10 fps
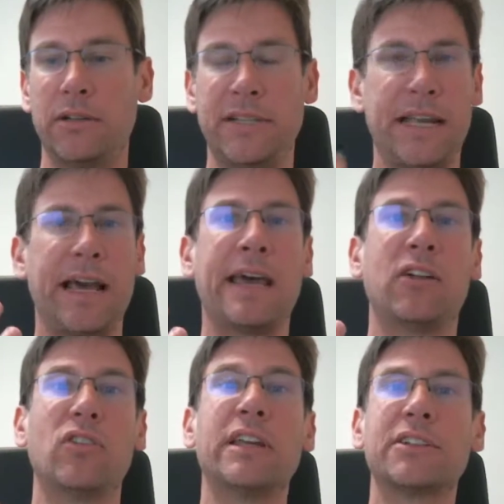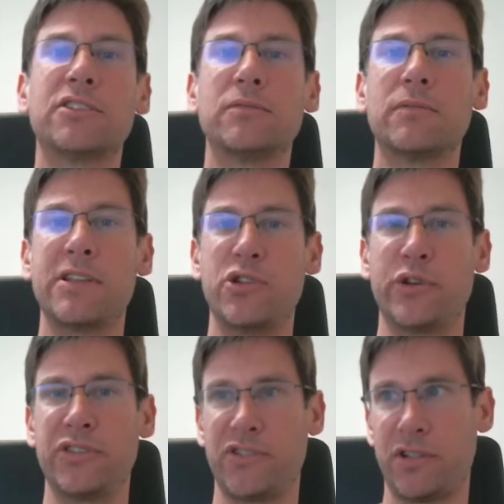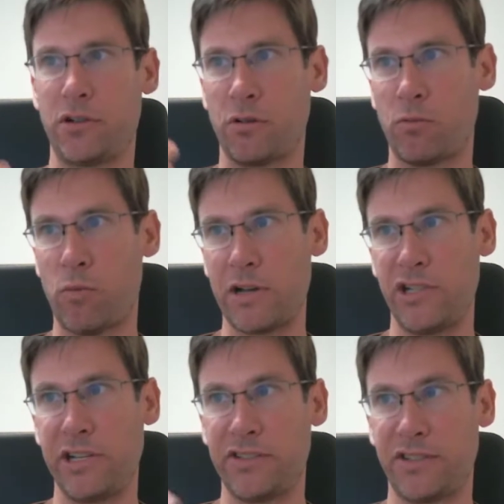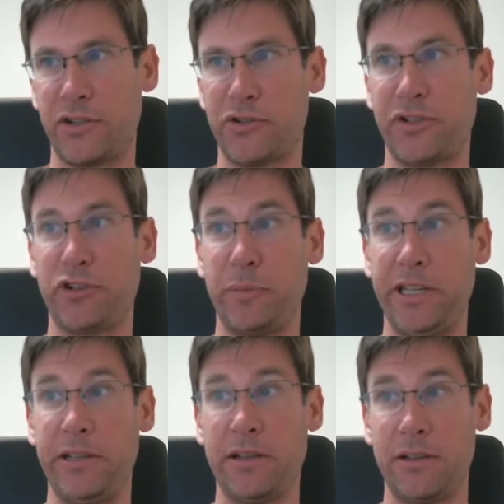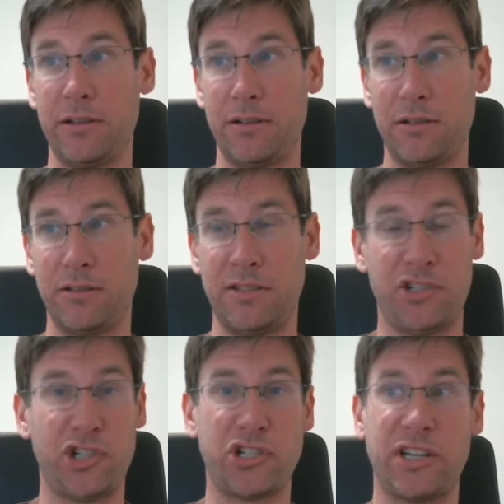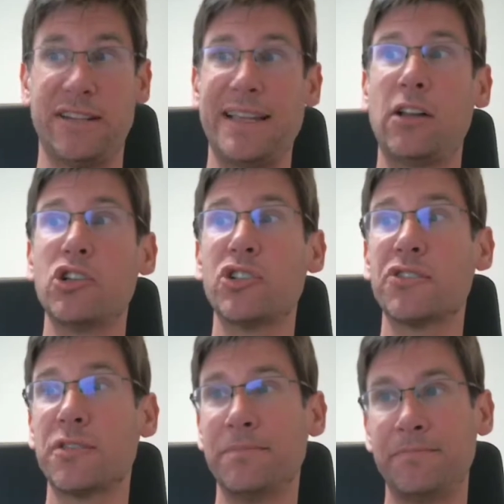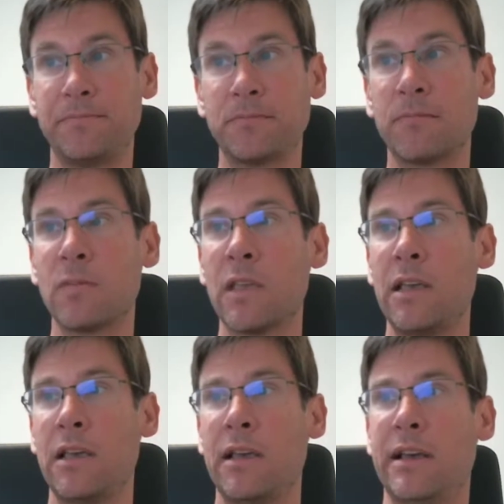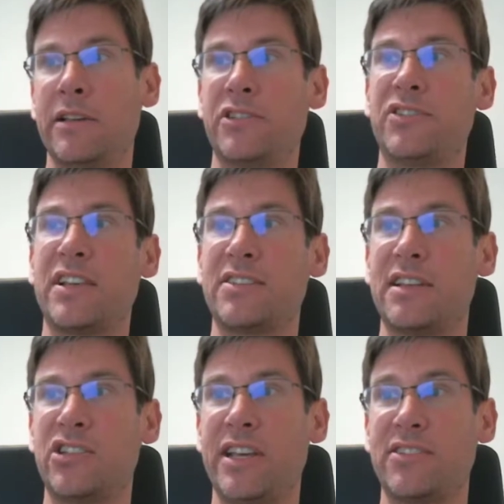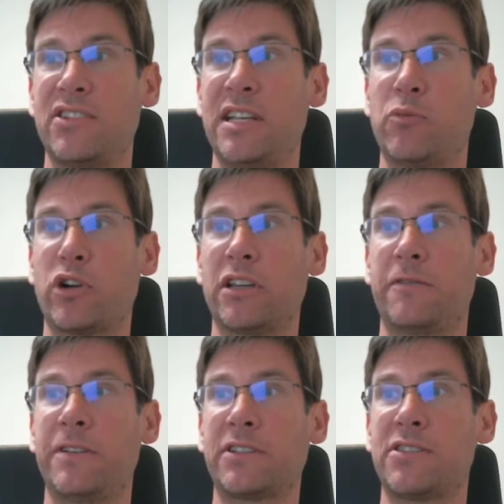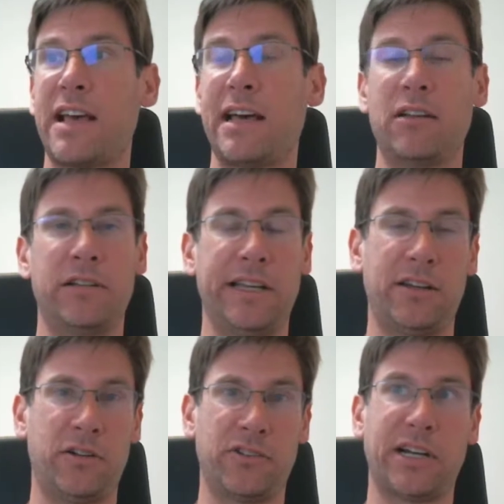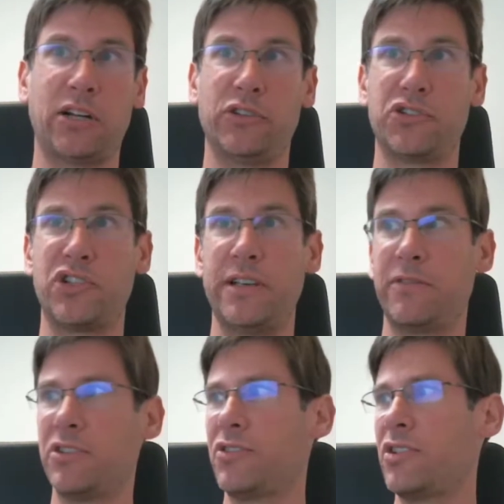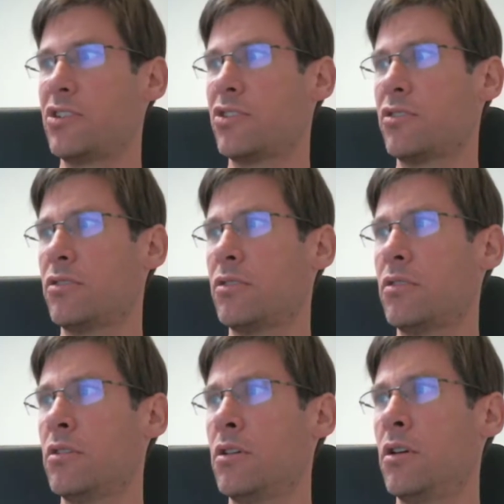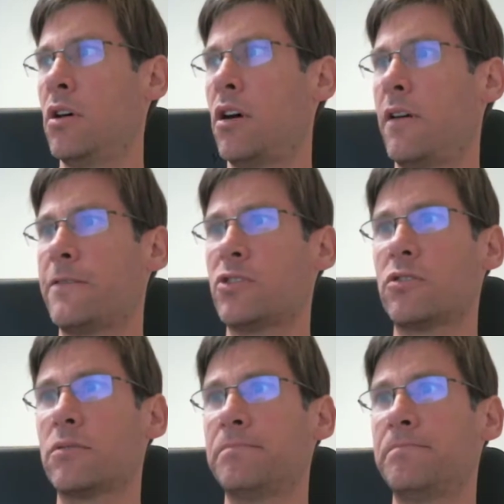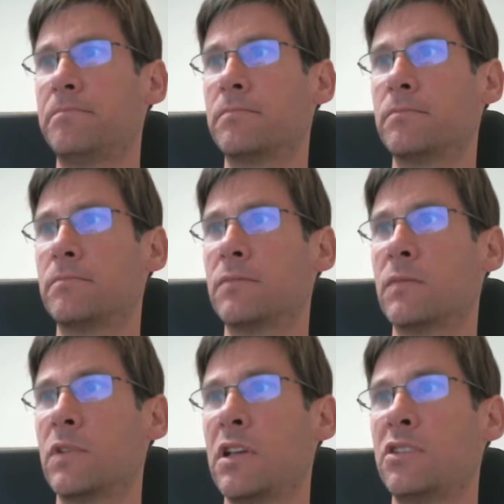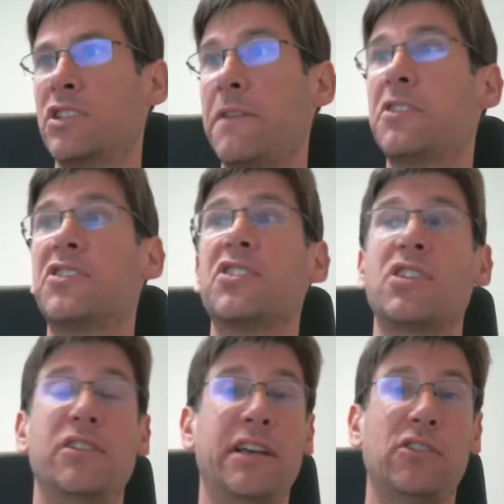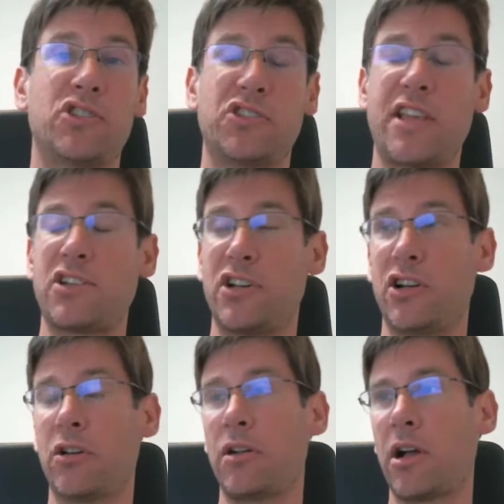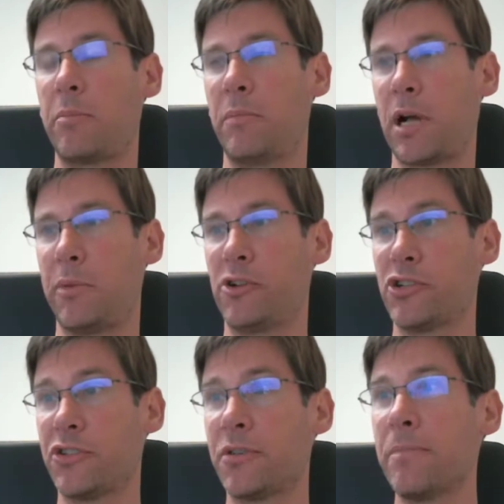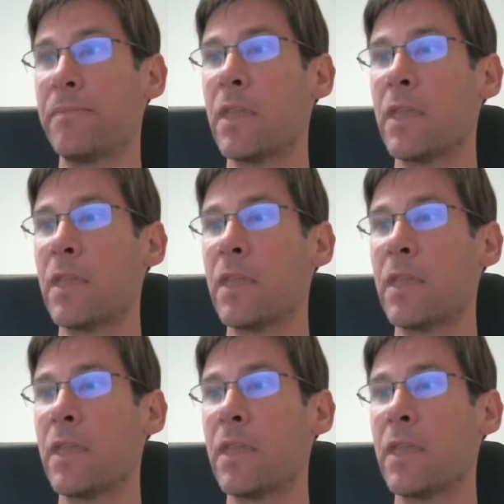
data analytics, that you consider what she considers here to be decision intelligence. And she says that she has a team working to fix that. Again, her title is Chief Decision Officer? Chief Decision Intelligence Engineer. My apologies.